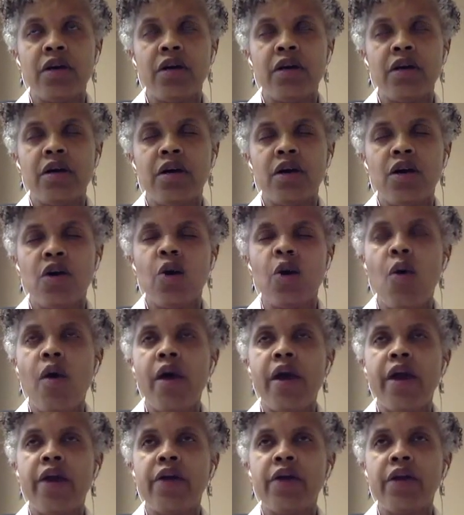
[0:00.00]

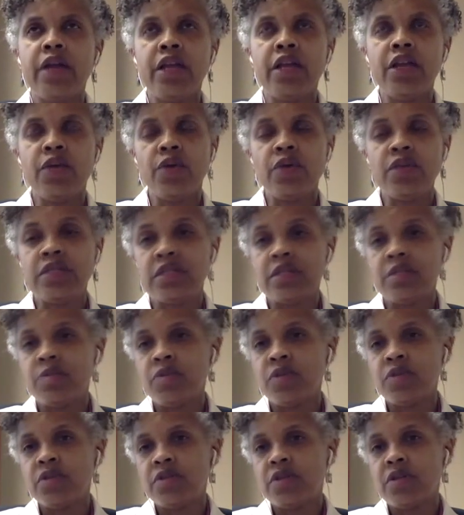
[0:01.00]
acquired increased
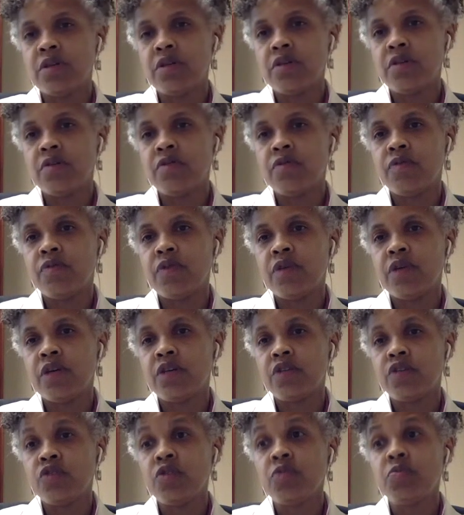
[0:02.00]
numbers of
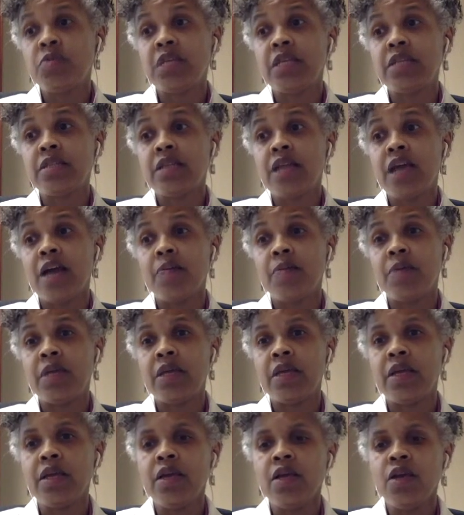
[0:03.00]
tryptase
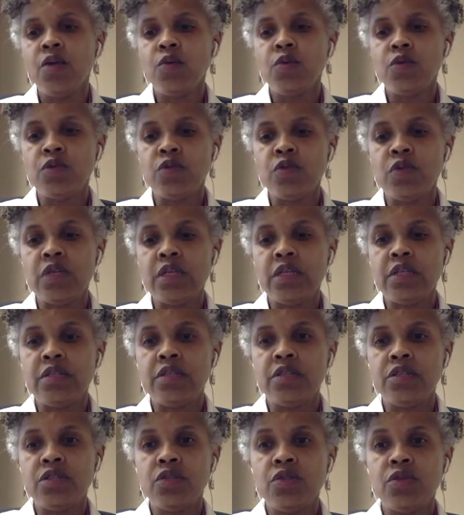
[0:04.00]
copy, which
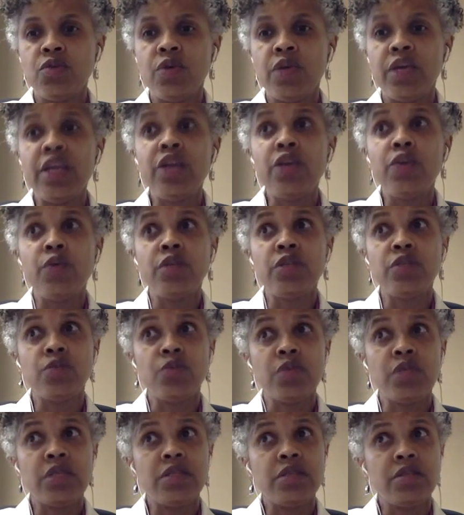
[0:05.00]
leads to increased
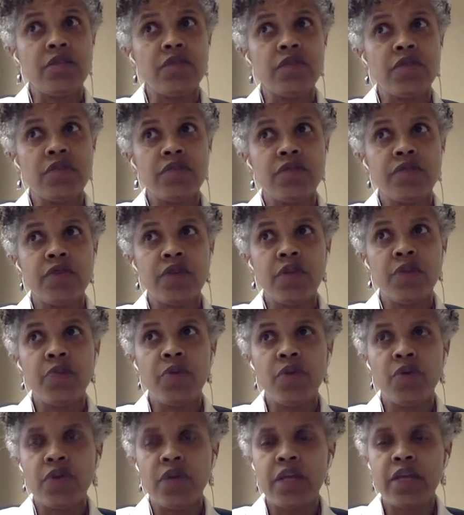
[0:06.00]
release of this very
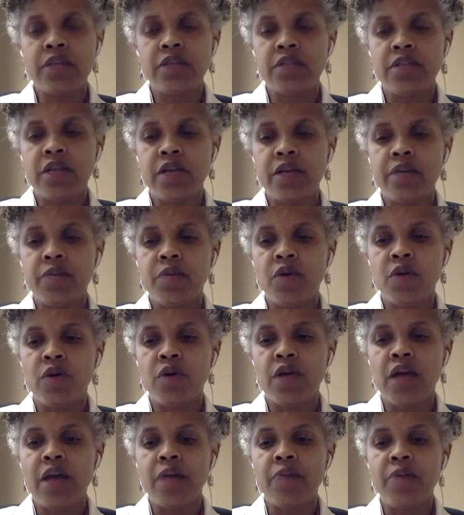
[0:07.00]
potent enzyme called
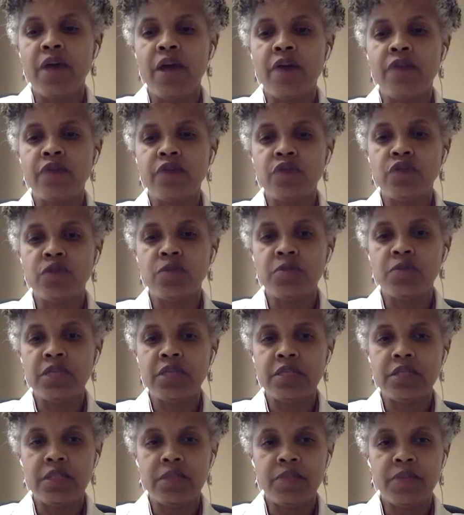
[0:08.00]

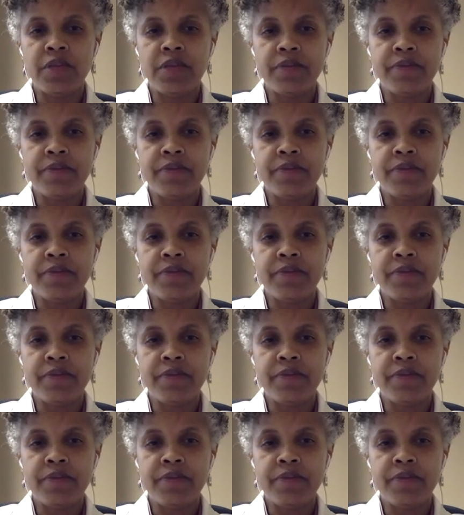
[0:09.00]
hyperalpha-tryptasemia.